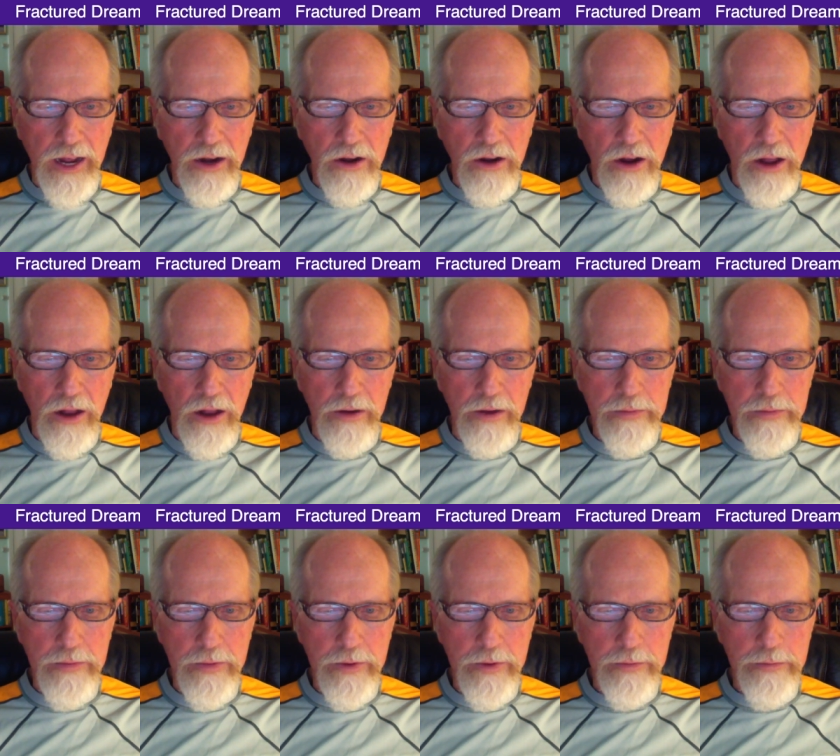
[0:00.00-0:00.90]
called
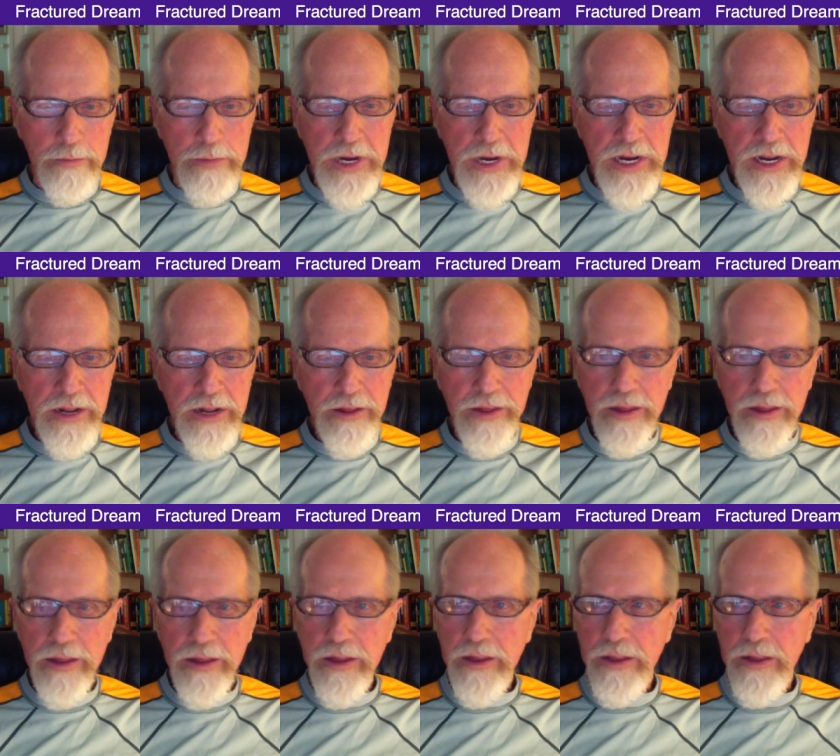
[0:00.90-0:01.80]
Beneath
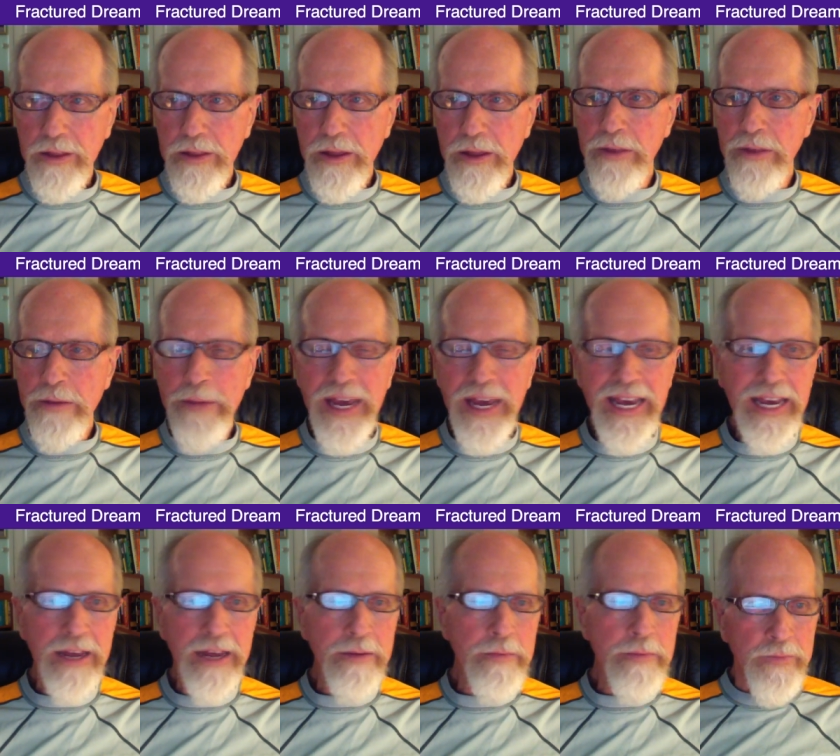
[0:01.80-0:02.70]
the
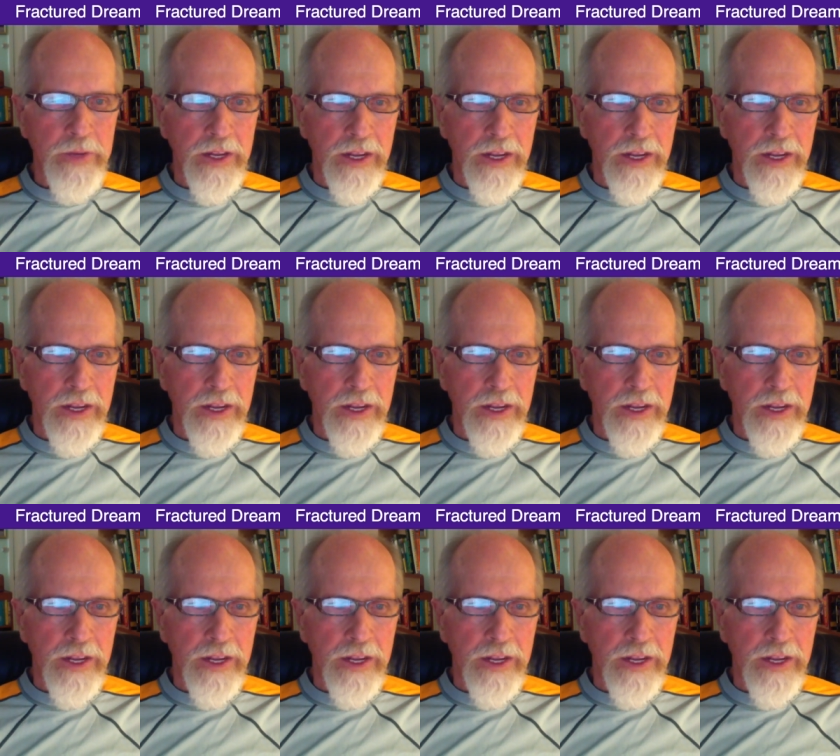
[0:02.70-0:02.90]
Mayhem.